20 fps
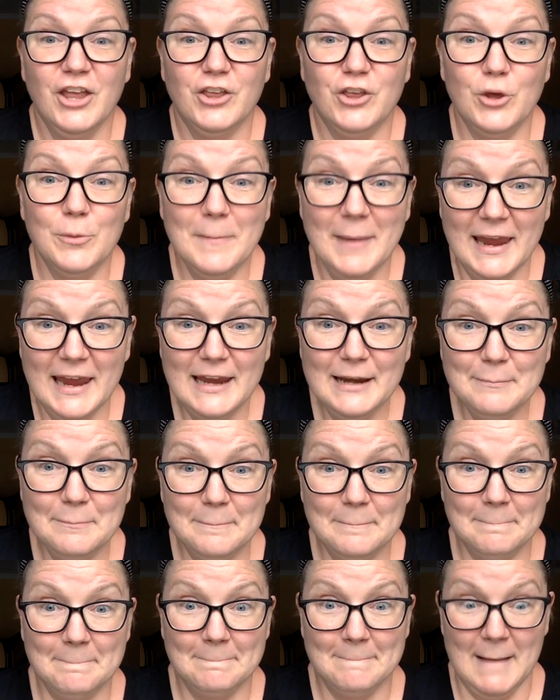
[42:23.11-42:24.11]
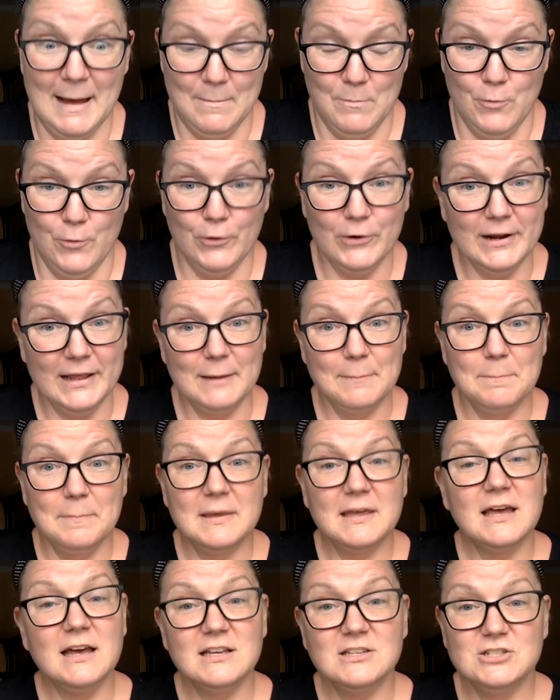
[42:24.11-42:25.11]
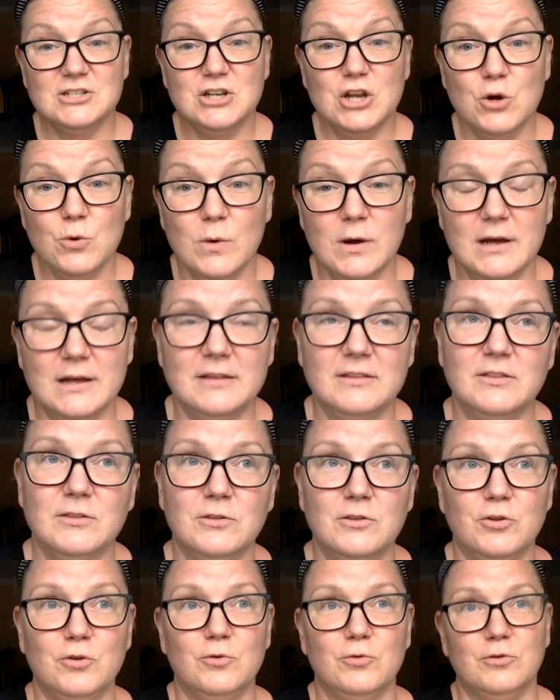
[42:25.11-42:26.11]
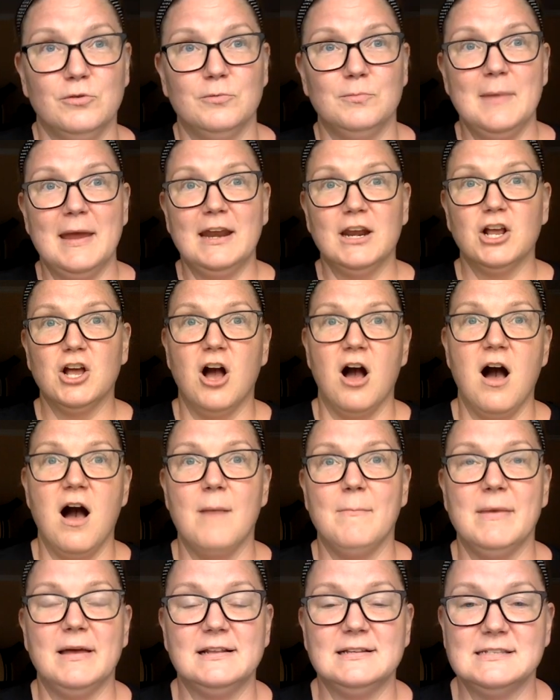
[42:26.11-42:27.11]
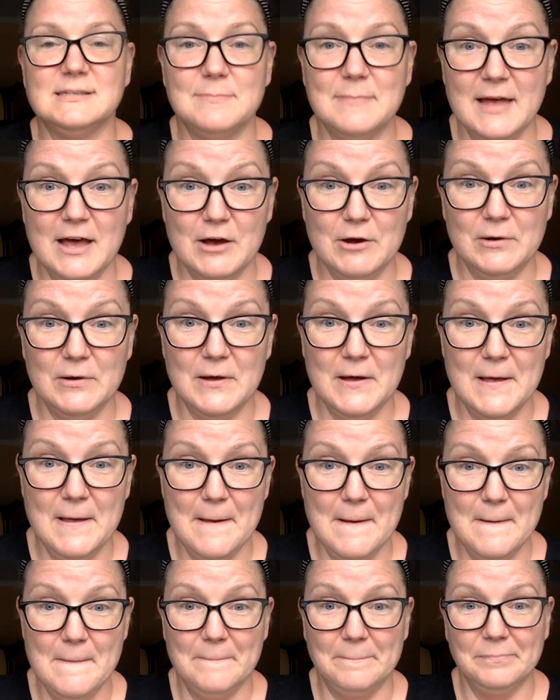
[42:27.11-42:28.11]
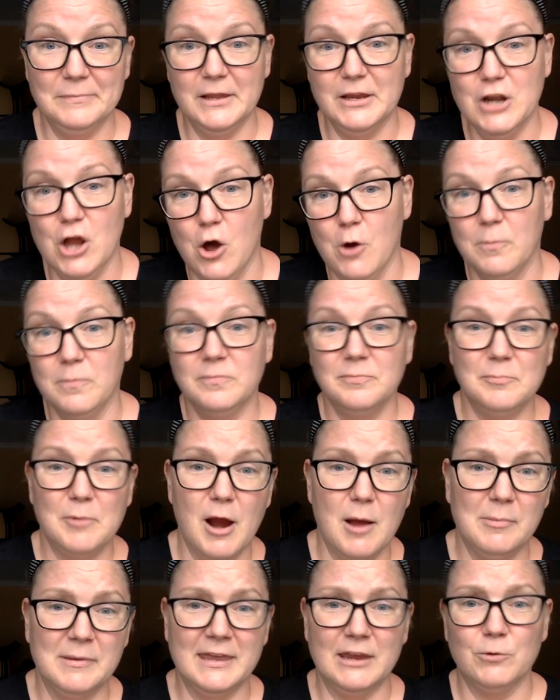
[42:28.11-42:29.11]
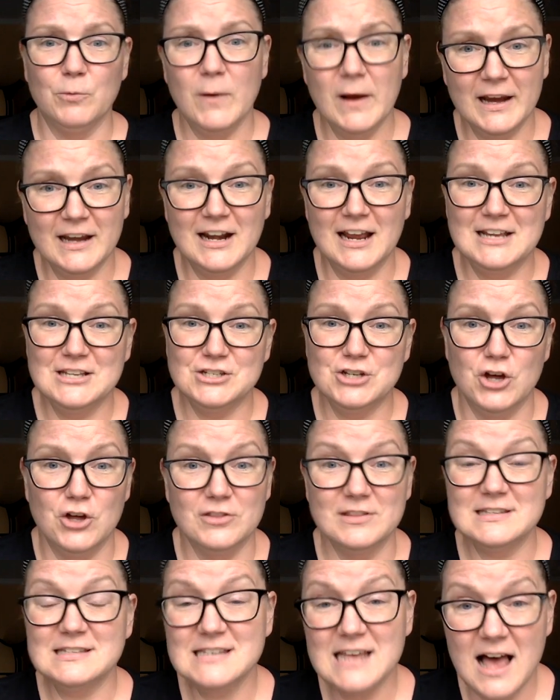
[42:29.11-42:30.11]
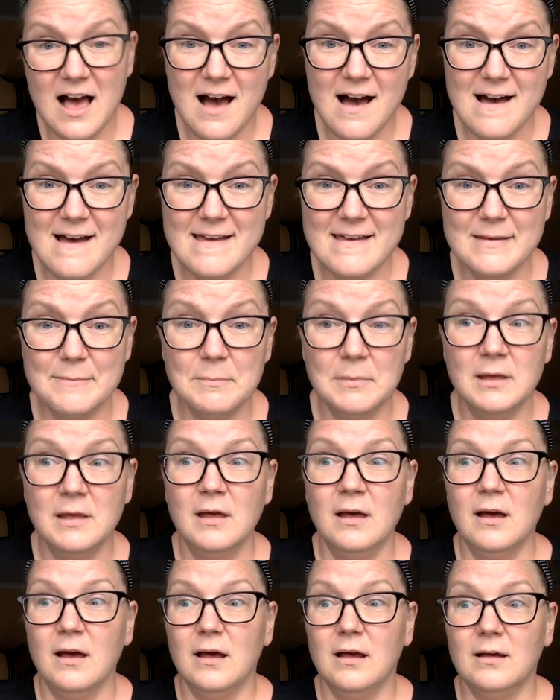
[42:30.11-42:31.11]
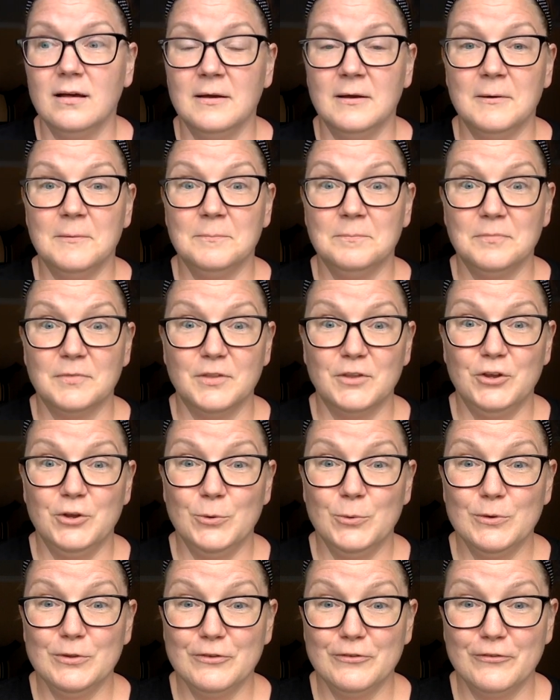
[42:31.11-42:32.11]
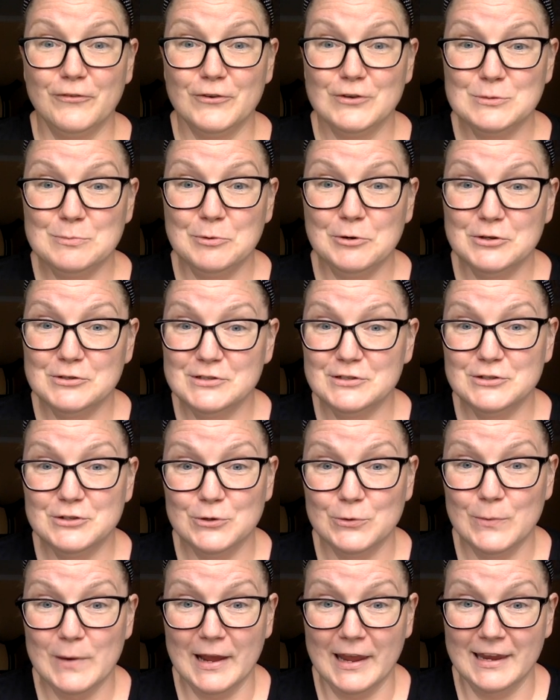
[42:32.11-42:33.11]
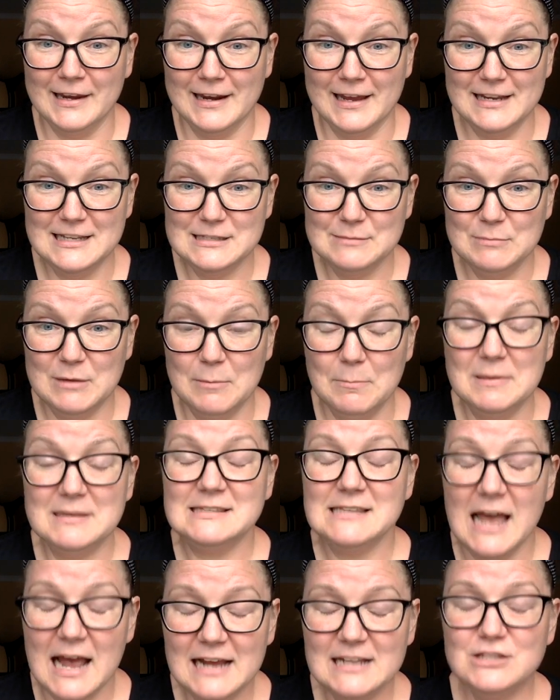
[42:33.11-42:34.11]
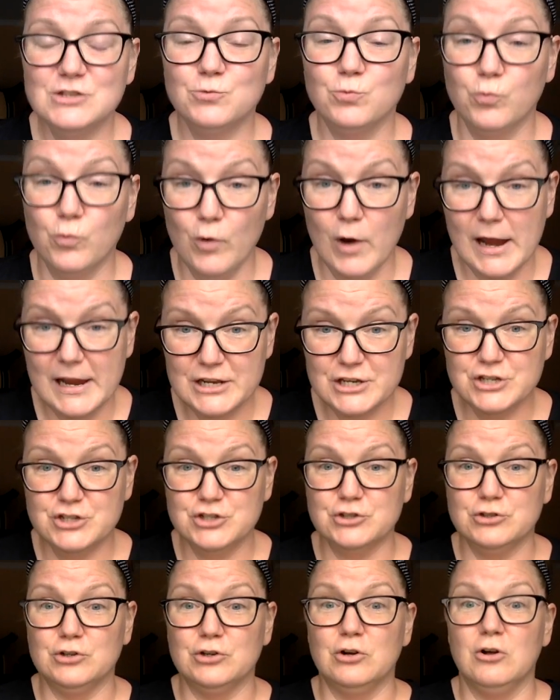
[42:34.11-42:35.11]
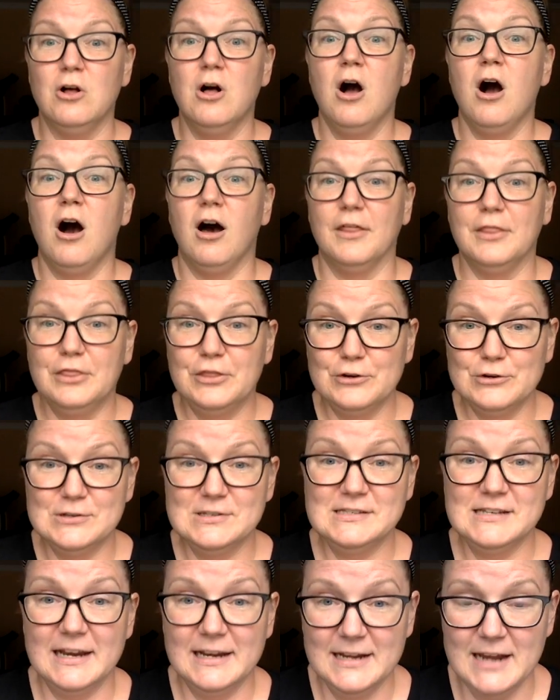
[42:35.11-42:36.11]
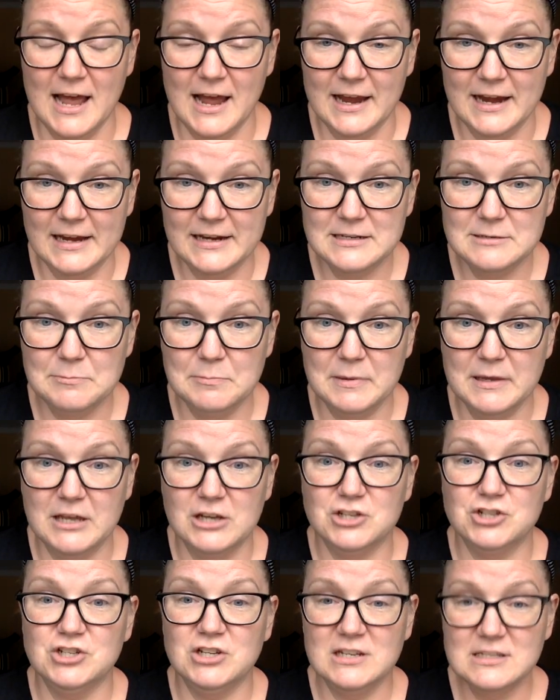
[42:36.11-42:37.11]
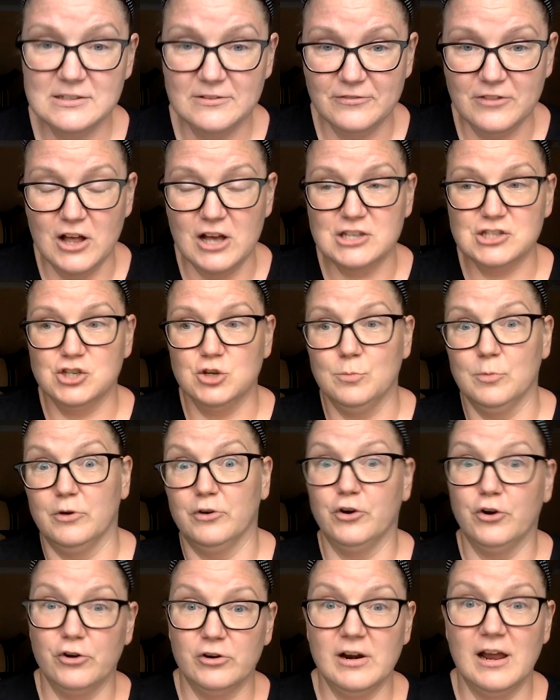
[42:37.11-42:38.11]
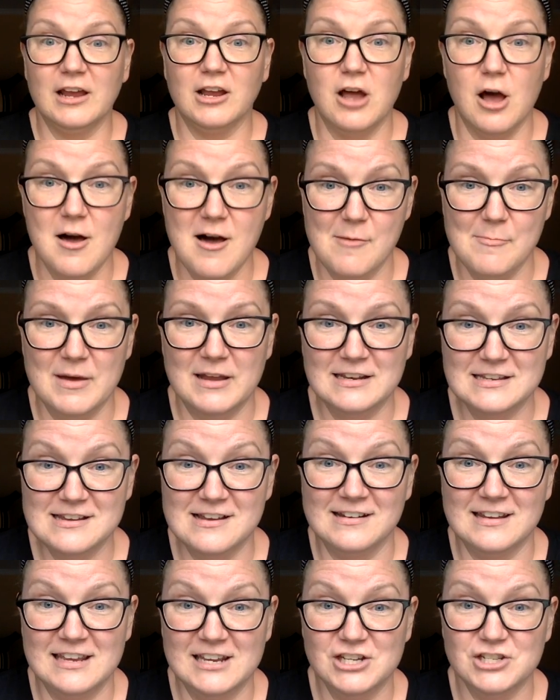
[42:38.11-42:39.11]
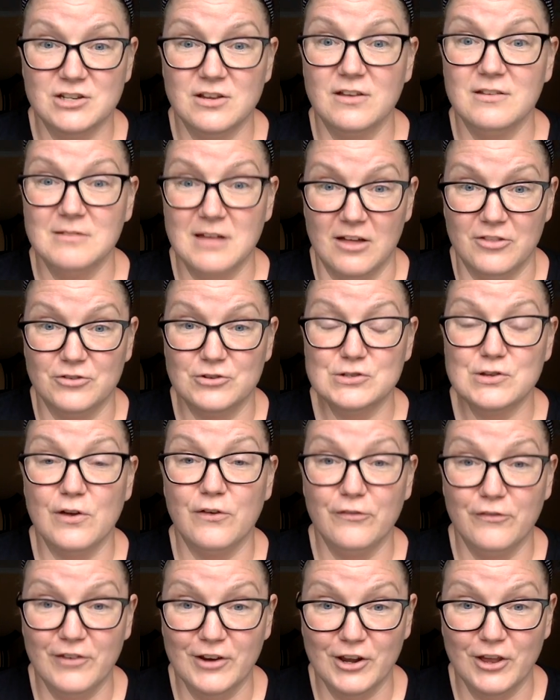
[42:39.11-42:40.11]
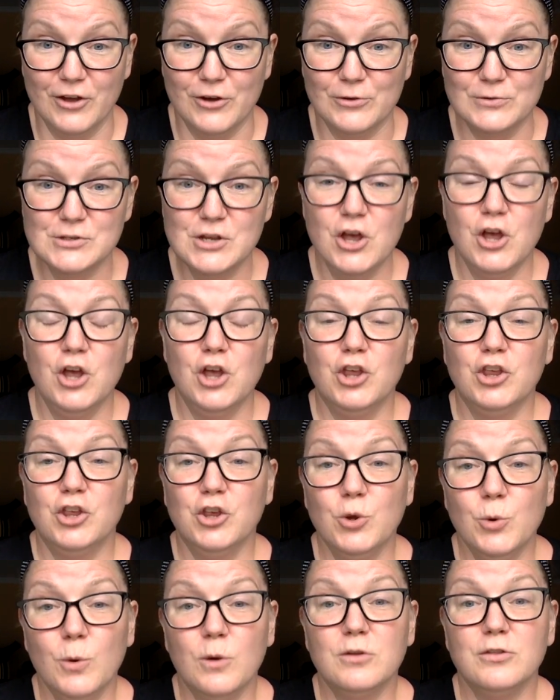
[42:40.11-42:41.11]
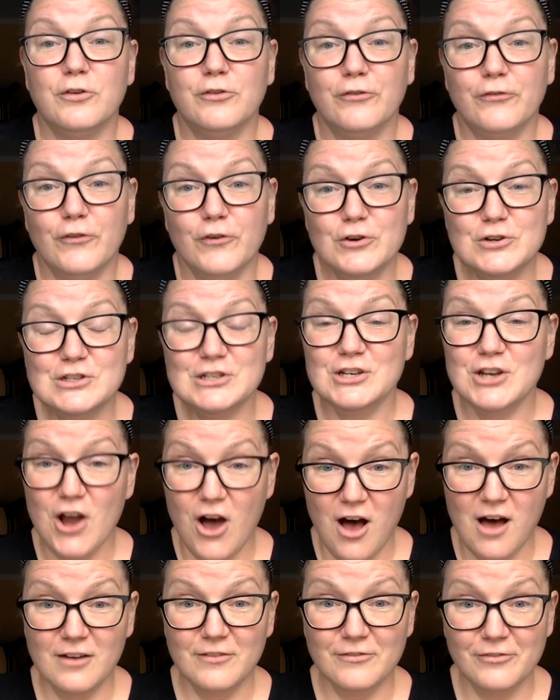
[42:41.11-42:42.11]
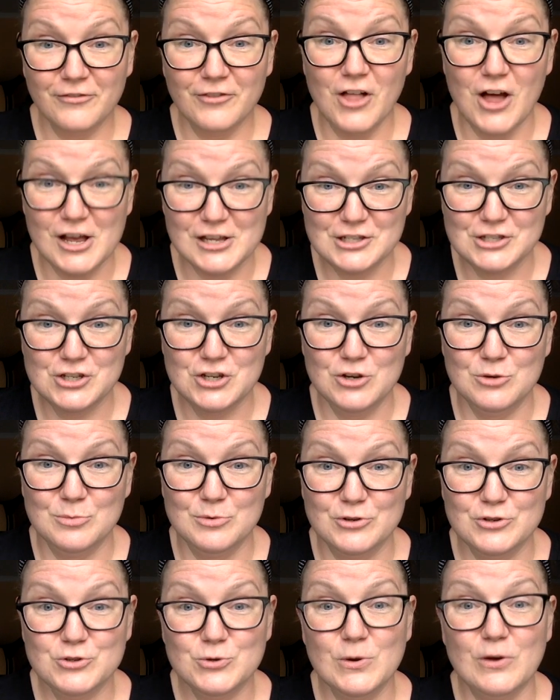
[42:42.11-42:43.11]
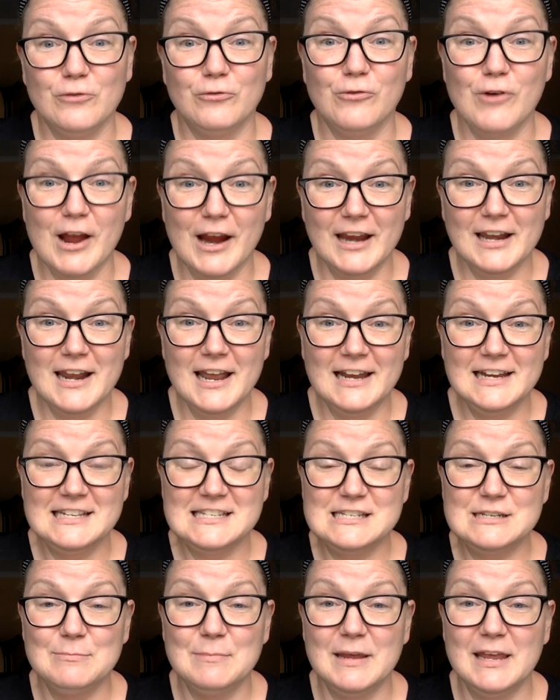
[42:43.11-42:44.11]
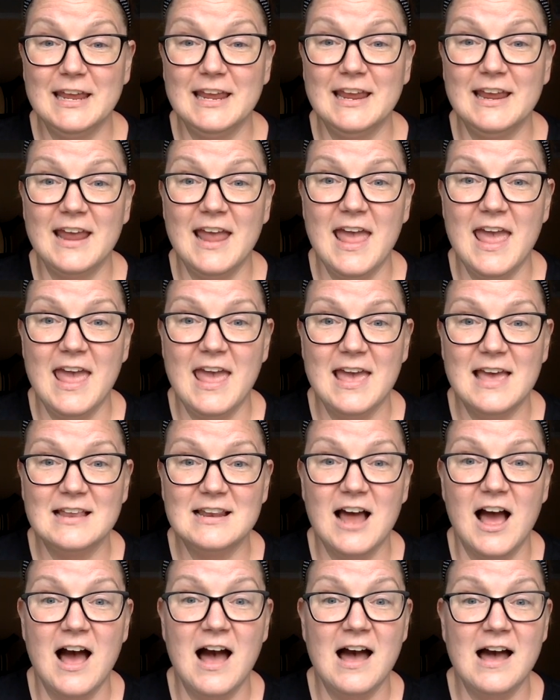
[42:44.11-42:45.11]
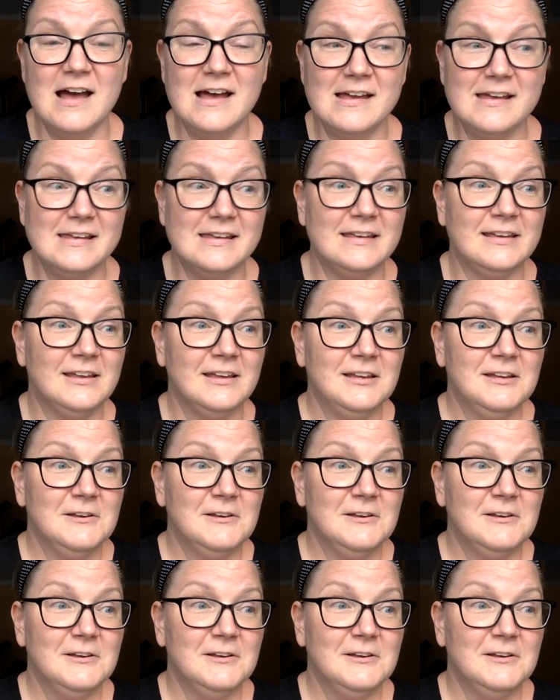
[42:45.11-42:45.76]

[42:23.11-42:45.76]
you made my morning because you know what you you made a comment about um, you know probably get recognized all the time um, you were the first person to recognize me besides rachel on thursday night because she is a floss tuber and her and i comment on each other's videos you are the first non-floss tuber to have recognized me and i